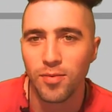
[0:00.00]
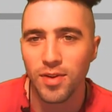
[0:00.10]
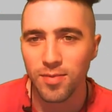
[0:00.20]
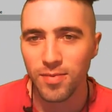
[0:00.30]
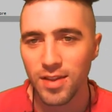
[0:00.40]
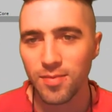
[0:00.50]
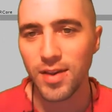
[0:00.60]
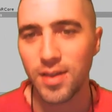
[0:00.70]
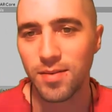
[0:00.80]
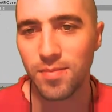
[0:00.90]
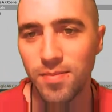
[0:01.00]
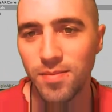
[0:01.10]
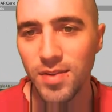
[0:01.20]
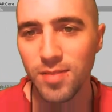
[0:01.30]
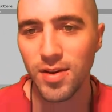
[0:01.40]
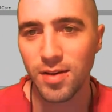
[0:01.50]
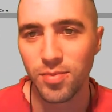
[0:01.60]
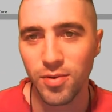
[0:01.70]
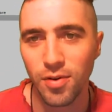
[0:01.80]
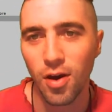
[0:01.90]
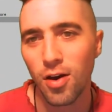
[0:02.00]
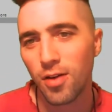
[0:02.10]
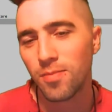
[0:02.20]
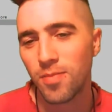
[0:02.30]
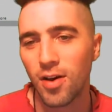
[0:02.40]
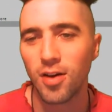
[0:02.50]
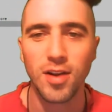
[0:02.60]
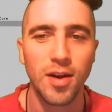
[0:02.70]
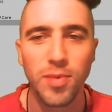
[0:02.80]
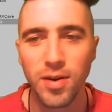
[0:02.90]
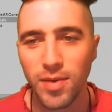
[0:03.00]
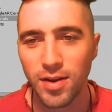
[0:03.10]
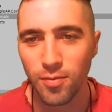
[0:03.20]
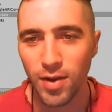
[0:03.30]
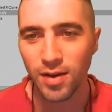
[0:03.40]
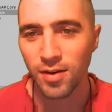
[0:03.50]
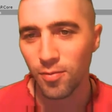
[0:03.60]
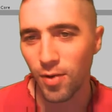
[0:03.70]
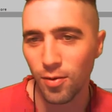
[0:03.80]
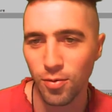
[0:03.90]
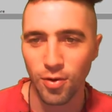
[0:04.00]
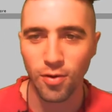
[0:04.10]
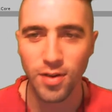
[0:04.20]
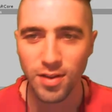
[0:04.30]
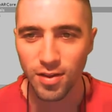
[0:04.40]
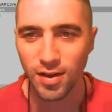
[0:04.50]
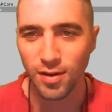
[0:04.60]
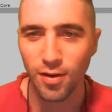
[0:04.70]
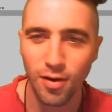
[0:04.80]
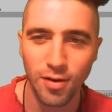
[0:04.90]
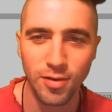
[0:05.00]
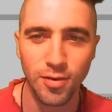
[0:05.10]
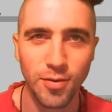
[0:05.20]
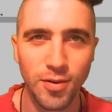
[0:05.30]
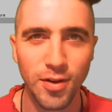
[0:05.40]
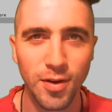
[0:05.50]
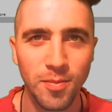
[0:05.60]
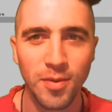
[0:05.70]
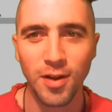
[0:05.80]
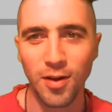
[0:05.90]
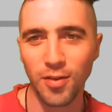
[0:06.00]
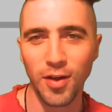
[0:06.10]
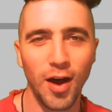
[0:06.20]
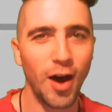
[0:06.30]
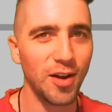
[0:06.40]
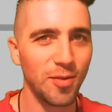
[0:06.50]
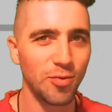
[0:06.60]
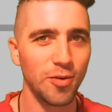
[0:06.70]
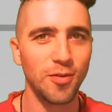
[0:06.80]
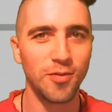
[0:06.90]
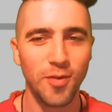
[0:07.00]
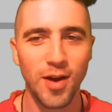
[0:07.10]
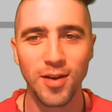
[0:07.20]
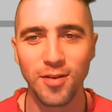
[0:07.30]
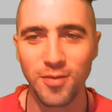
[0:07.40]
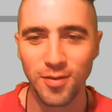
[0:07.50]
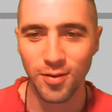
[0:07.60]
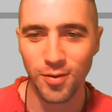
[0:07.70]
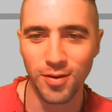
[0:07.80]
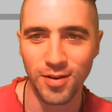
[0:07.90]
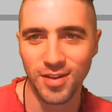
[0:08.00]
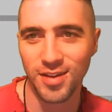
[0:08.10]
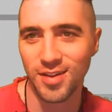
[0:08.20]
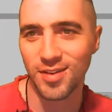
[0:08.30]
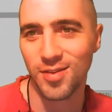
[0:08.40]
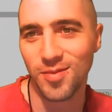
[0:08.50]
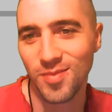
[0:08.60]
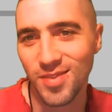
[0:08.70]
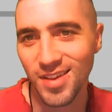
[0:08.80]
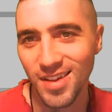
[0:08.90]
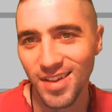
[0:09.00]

Let's let's make it Let's make it blue. Oh, oh no, I better make it red. Red will show that it's like, oh, doing the, the unapproved way of coordinate systems.